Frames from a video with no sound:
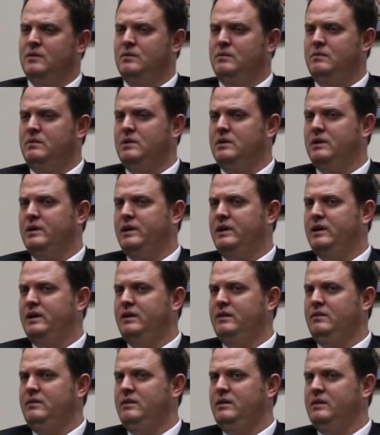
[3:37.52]
Well,
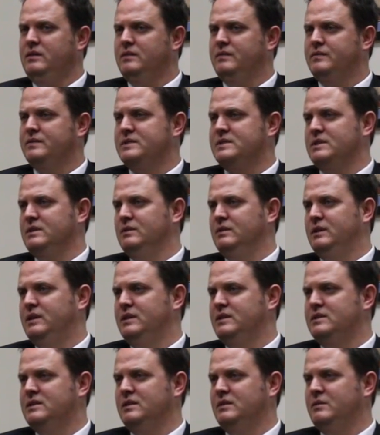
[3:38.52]
I think the
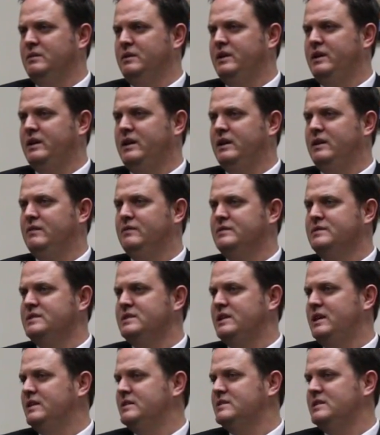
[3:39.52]
facilities that we have
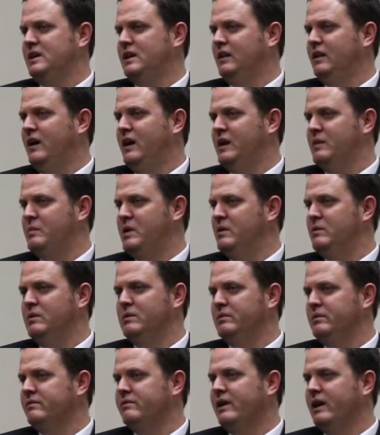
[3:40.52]
say a lot about what
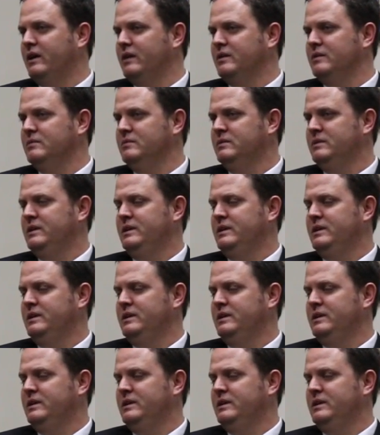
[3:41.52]
we value.